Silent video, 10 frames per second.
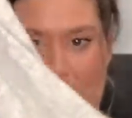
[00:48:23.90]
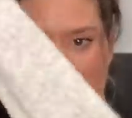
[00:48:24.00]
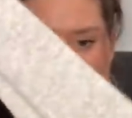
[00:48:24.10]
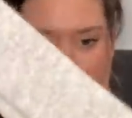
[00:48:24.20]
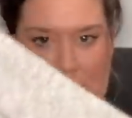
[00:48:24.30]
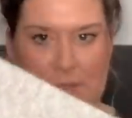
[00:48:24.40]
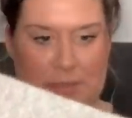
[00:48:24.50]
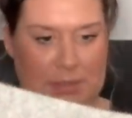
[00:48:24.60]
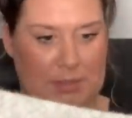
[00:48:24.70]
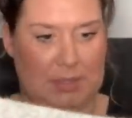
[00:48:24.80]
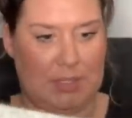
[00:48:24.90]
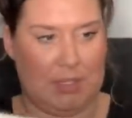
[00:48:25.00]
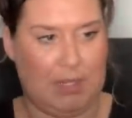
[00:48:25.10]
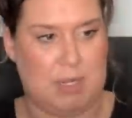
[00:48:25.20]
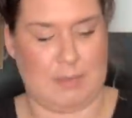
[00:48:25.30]
it.
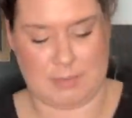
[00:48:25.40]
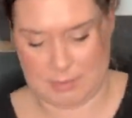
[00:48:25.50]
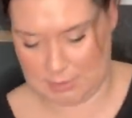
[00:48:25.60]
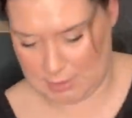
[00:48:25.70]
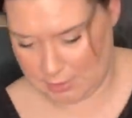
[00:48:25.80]
I absolutely knew